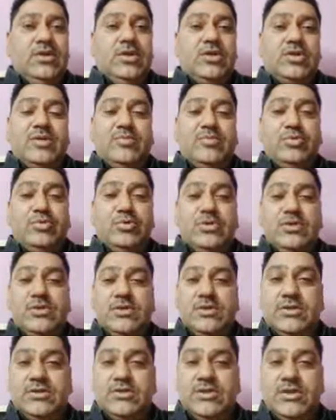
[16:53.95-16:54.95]

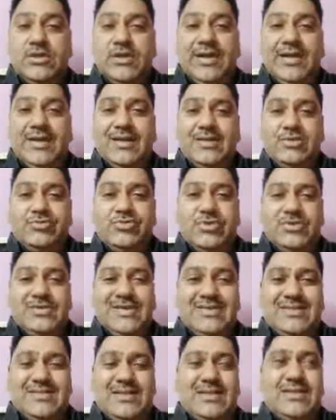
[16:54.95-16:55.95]
communication, industries,
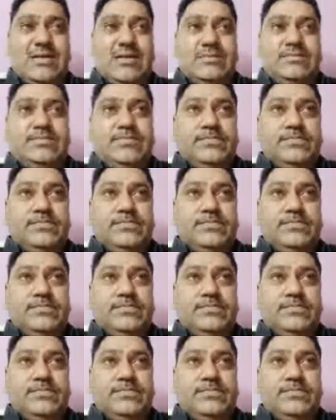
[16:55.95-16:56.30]
etc.